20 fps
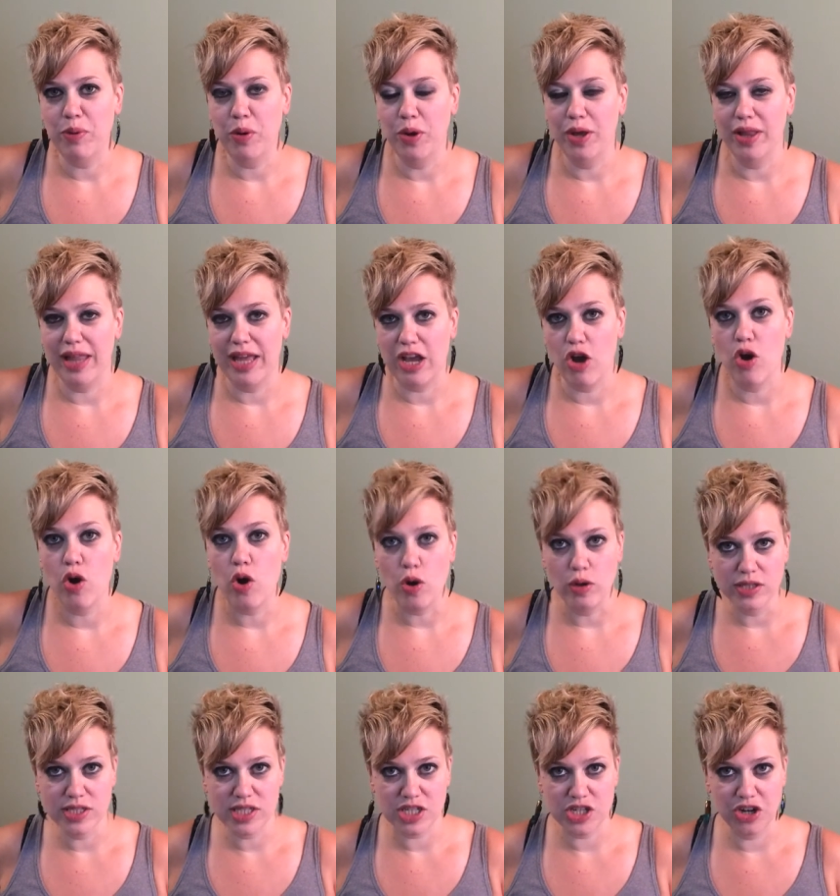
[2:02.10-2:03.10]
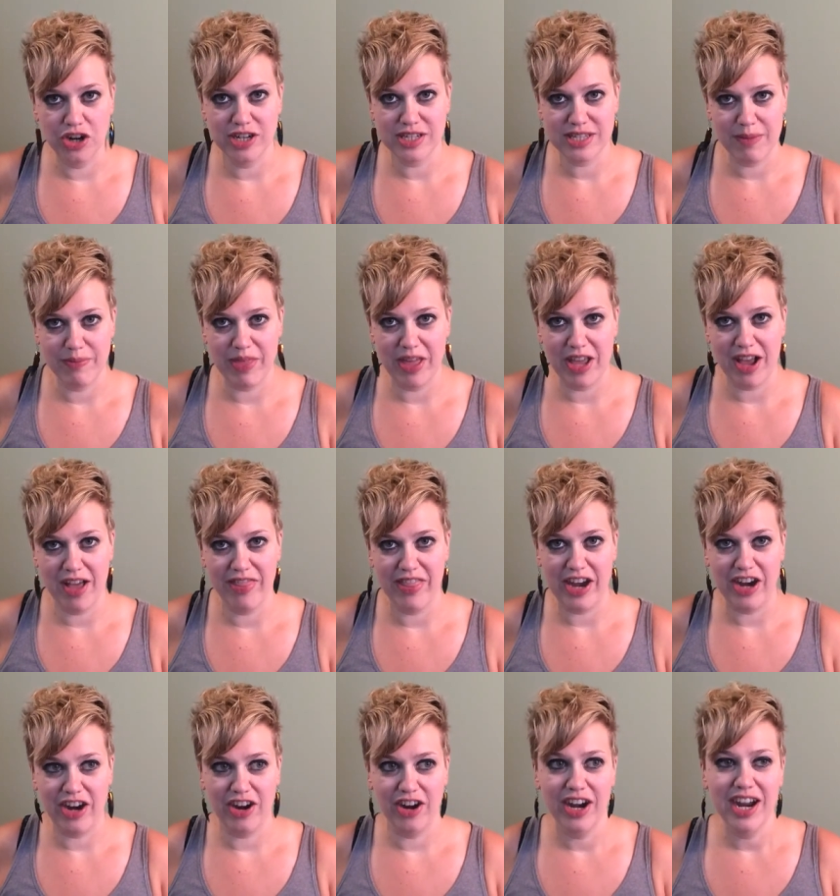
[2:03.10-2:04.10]
put like a holster or something on
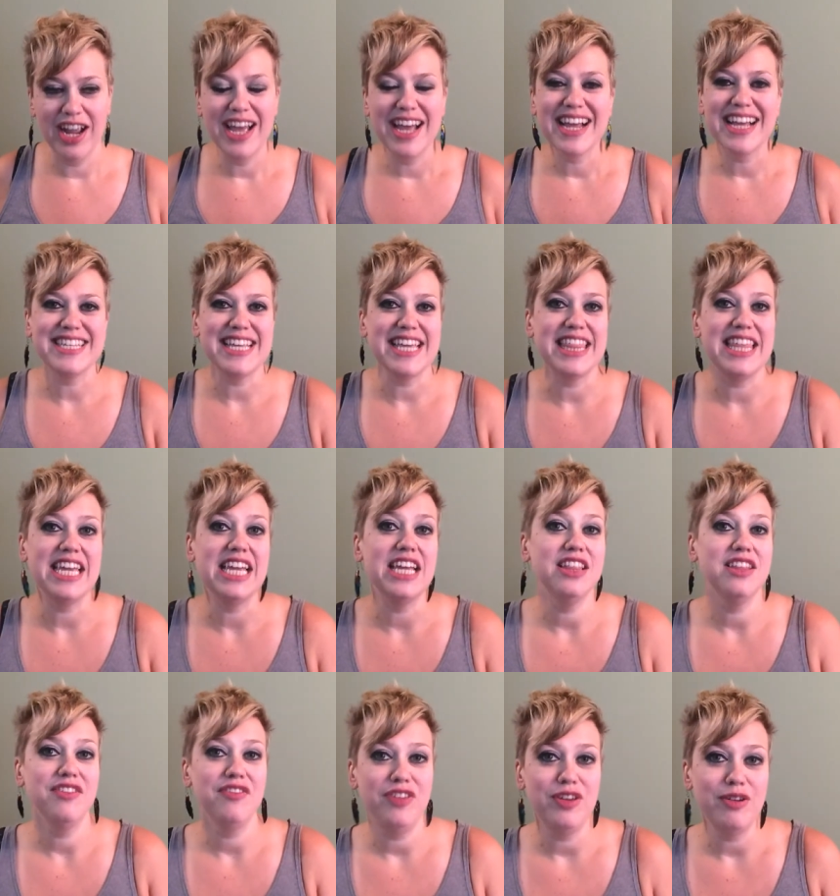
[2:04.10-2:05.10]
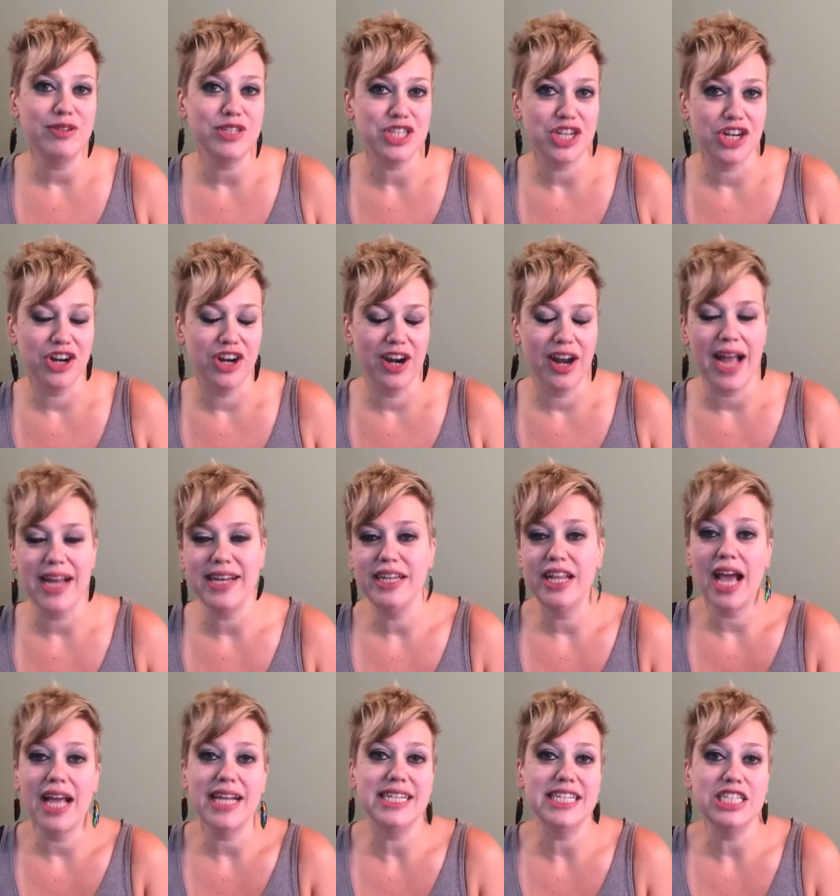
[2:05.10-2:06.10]
there because I think in the future I
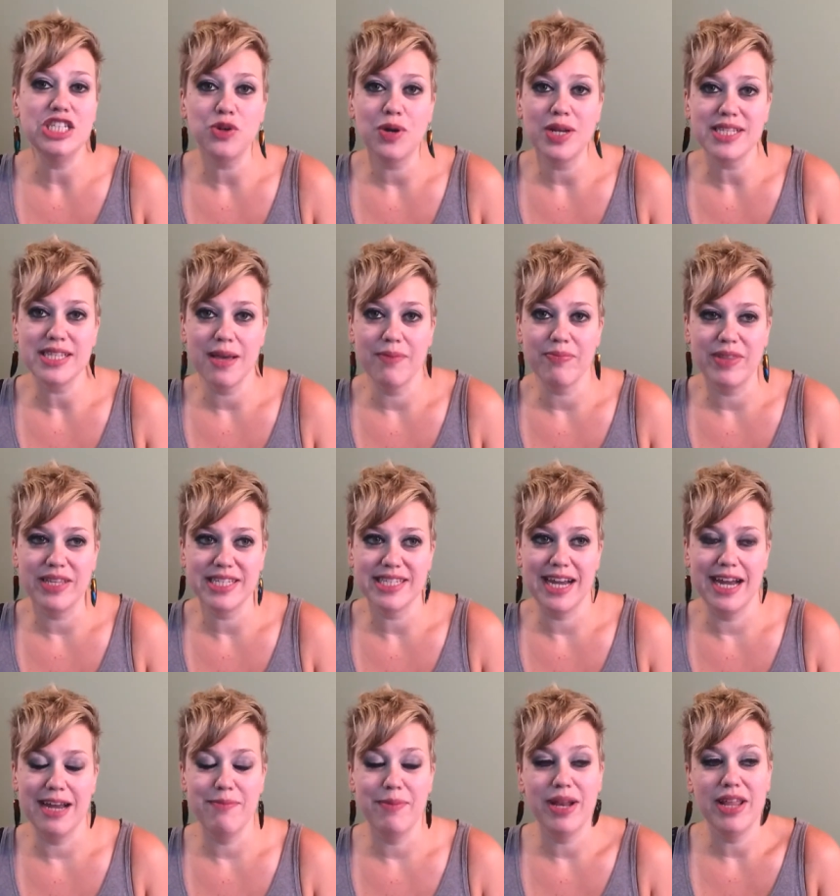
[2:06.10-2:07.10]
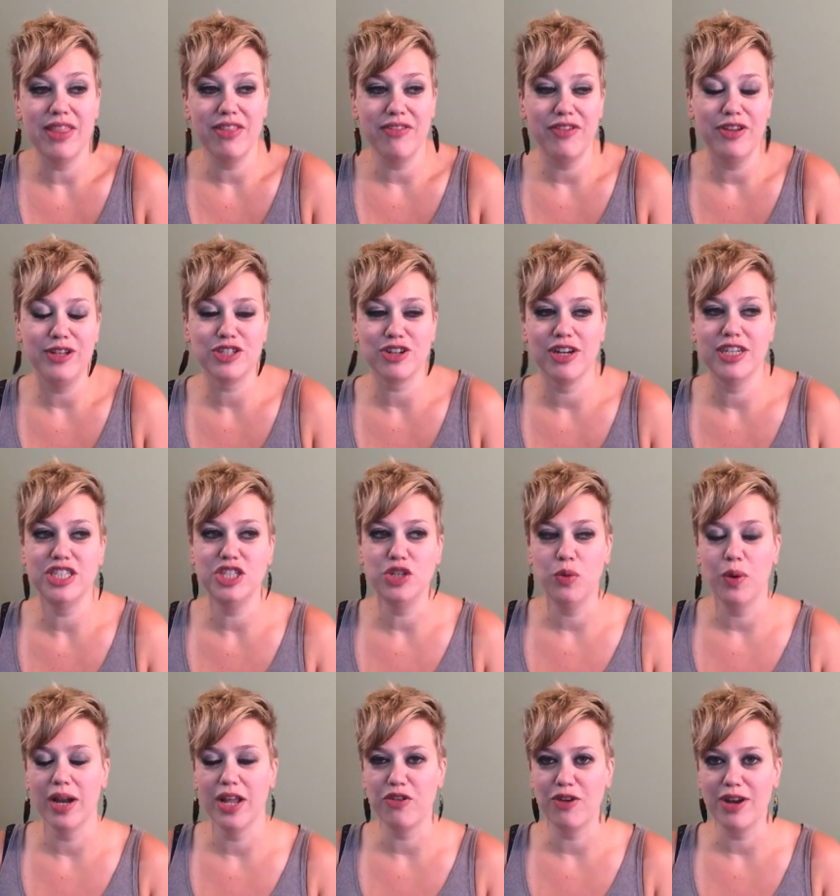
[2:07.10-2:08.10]
I didn't dress up this time, but in the future I do
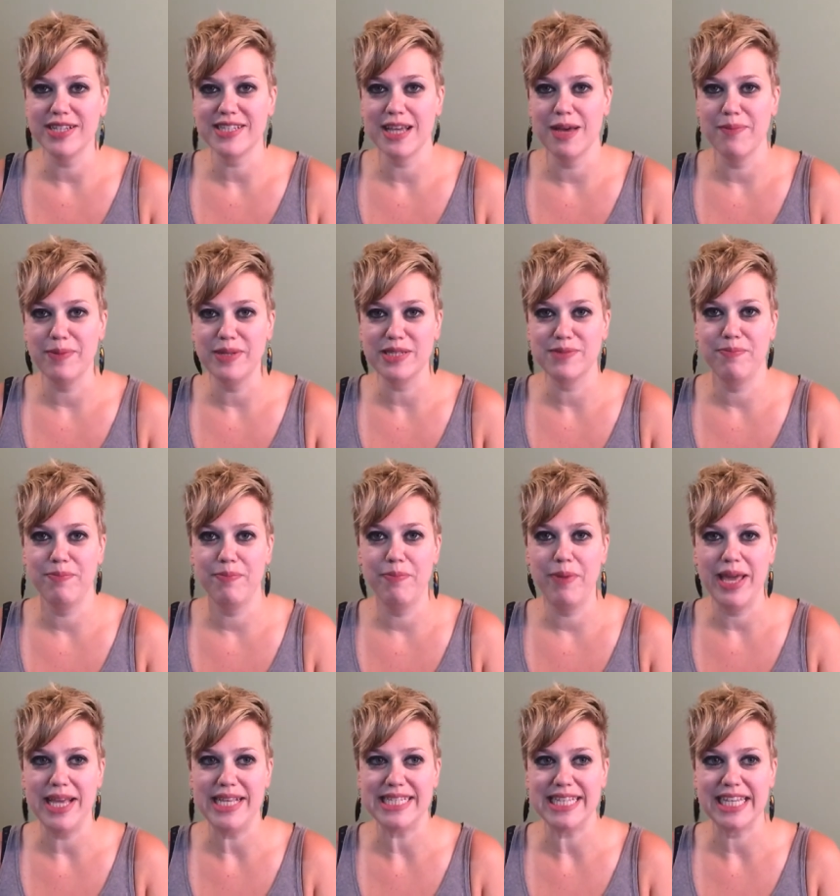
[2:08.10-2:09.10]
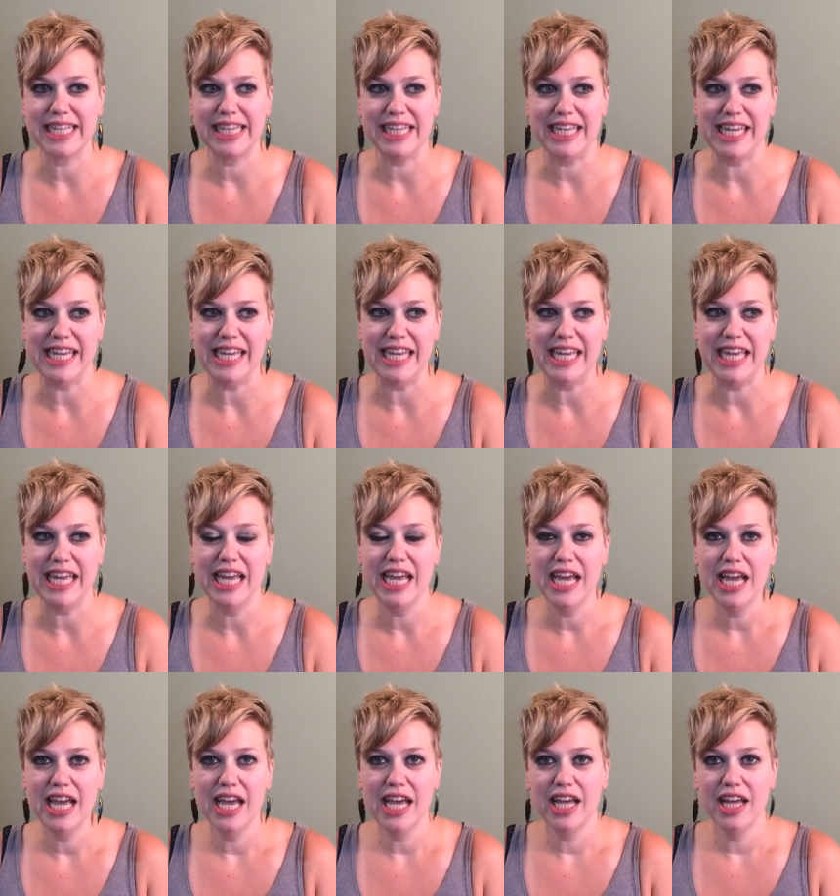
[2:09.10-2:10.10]
want to dress up as basically
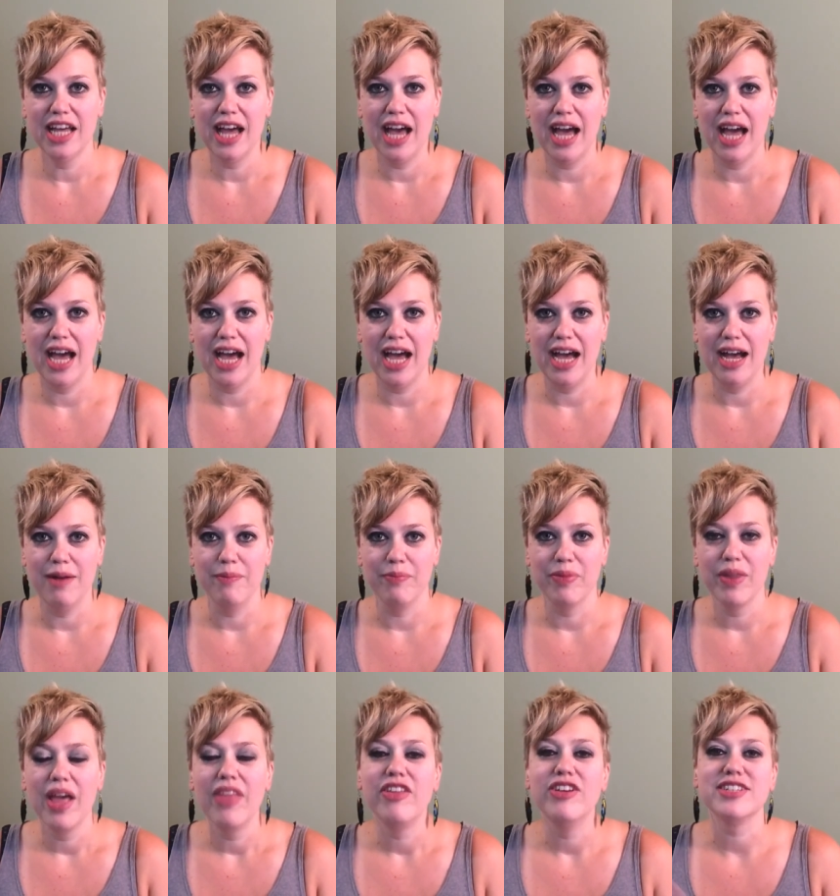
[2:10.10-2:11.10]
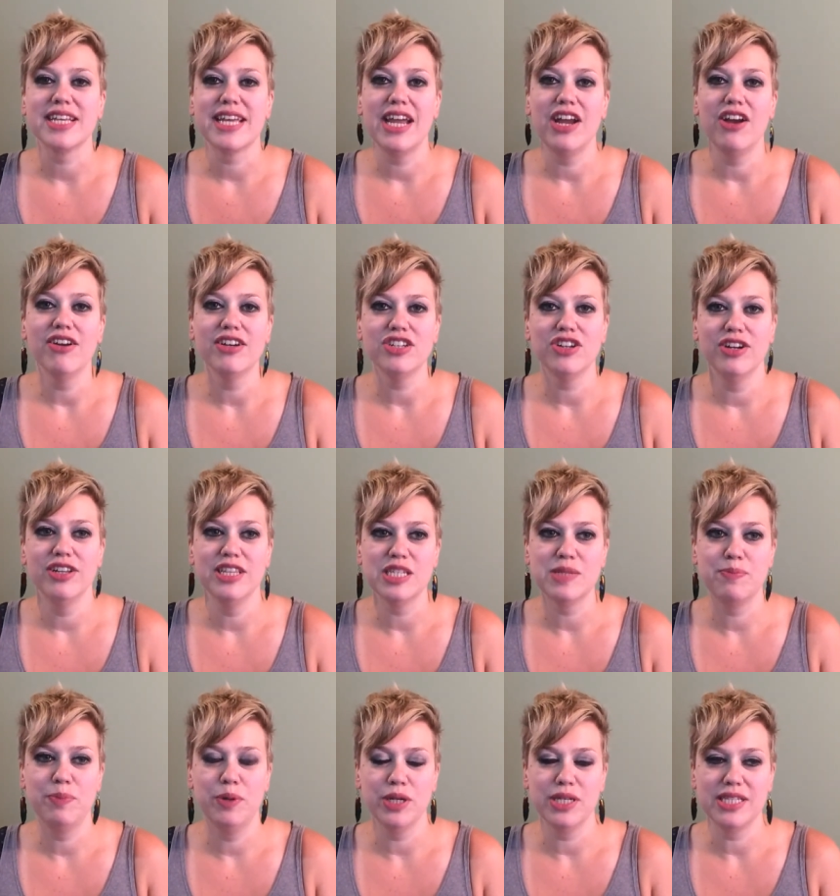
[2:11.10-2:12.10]
um, there's a character in
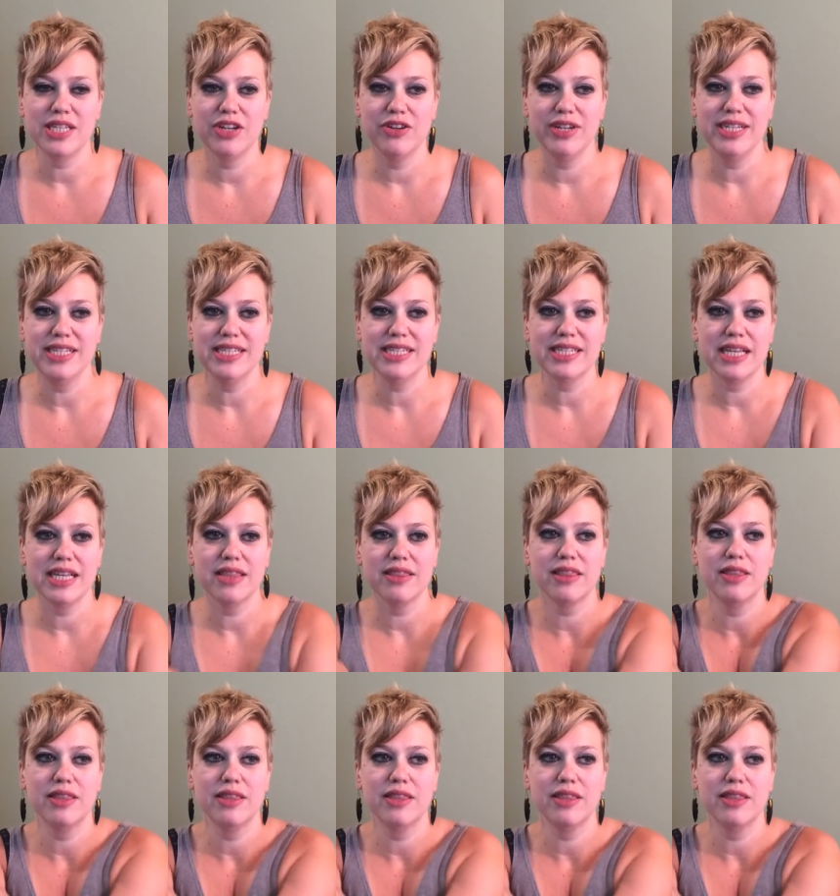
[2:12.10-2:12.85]
this book series.